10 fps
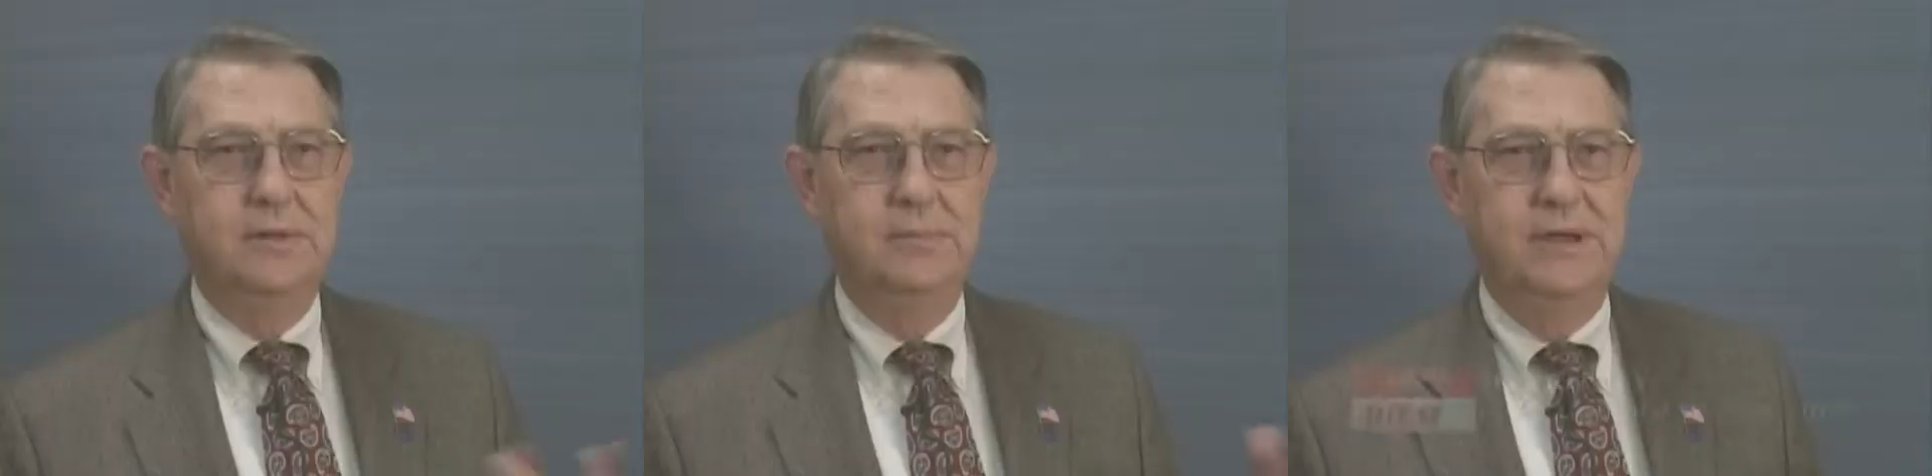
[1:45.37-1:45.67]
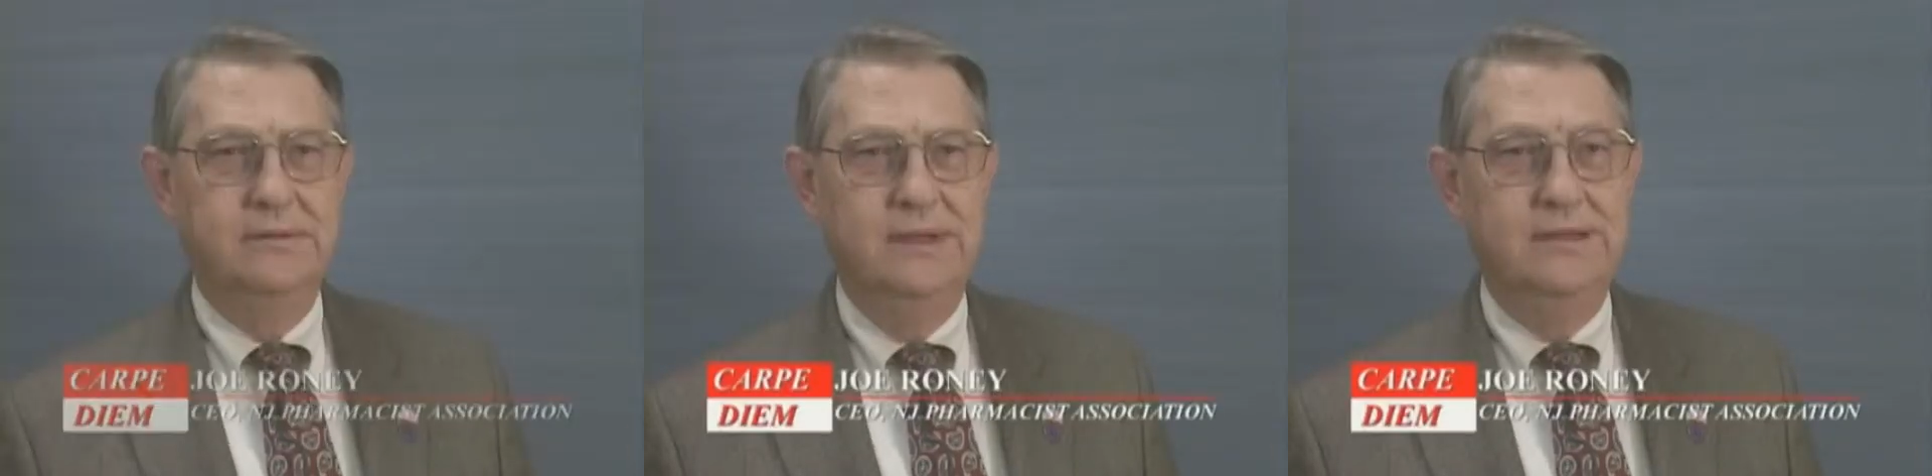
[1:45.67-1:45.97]

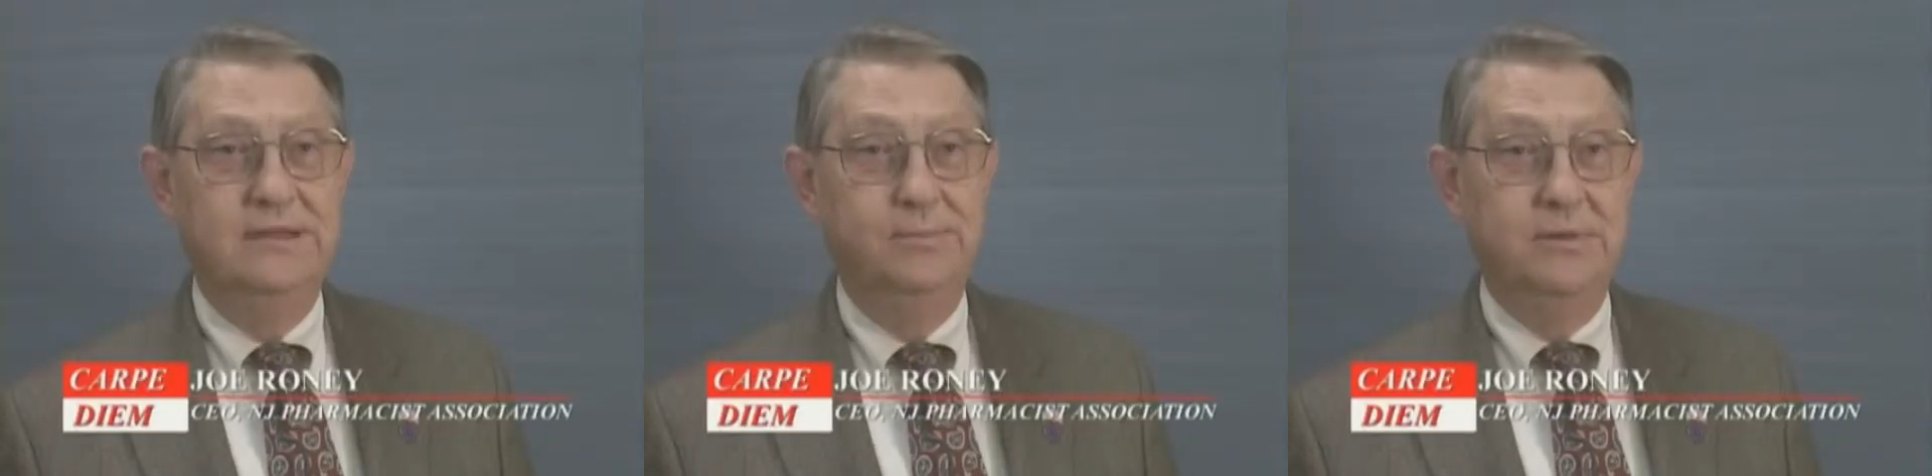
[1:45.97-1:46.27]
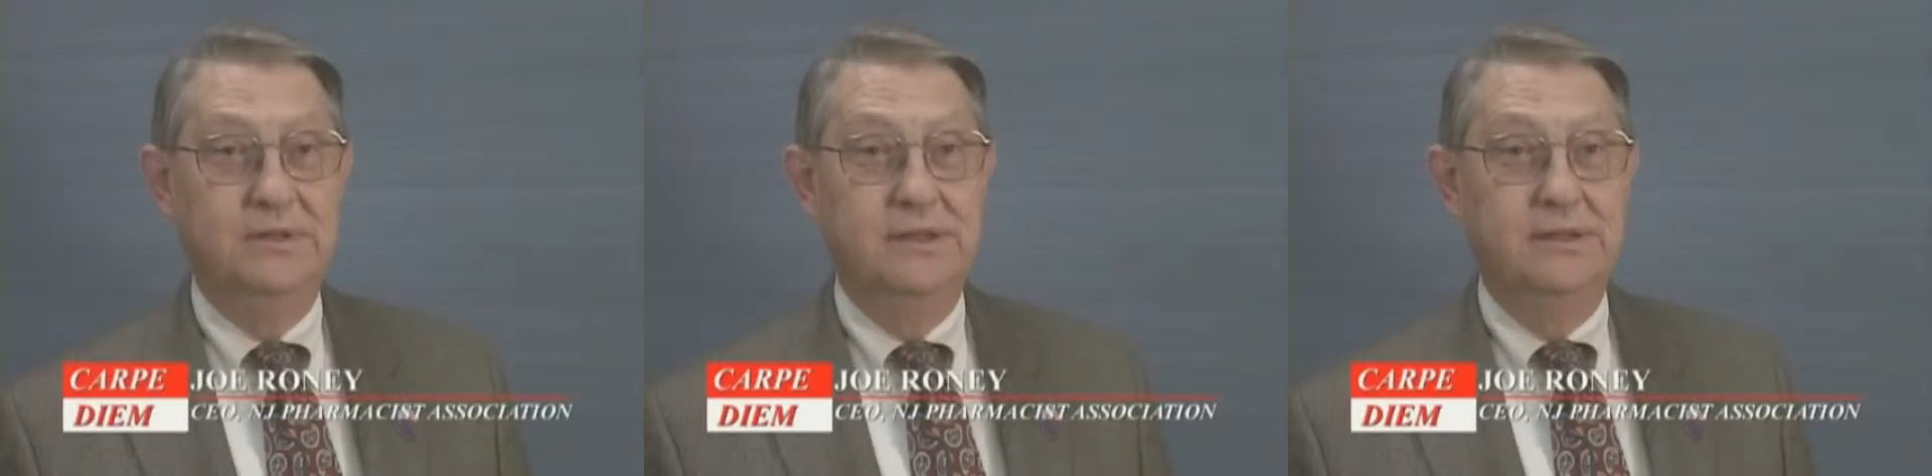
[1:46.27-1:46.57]
about
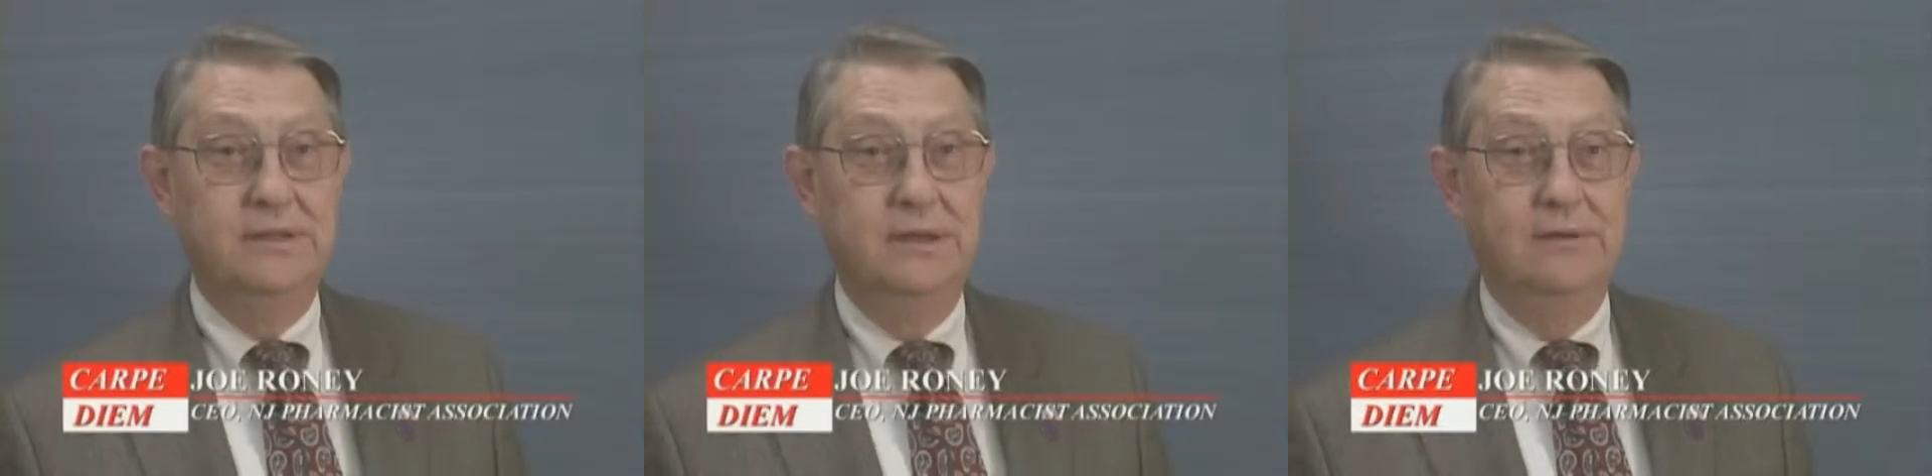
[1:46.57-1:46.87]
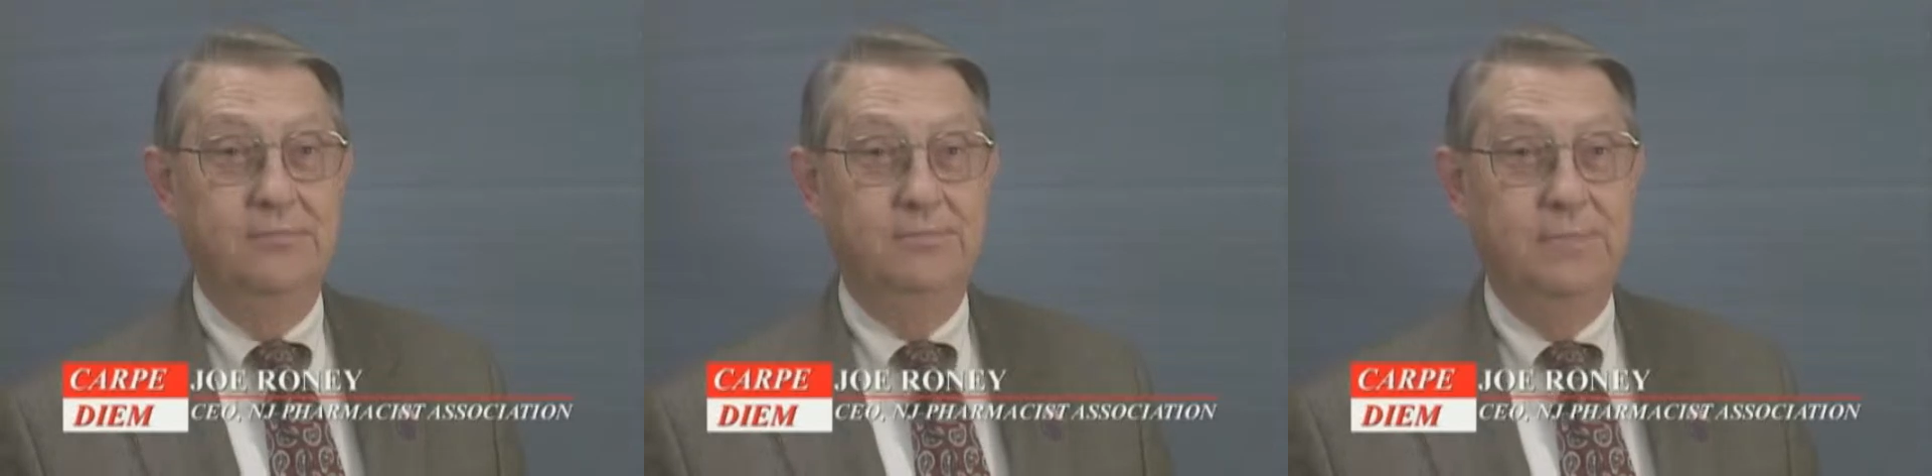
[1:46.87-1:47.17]
90% of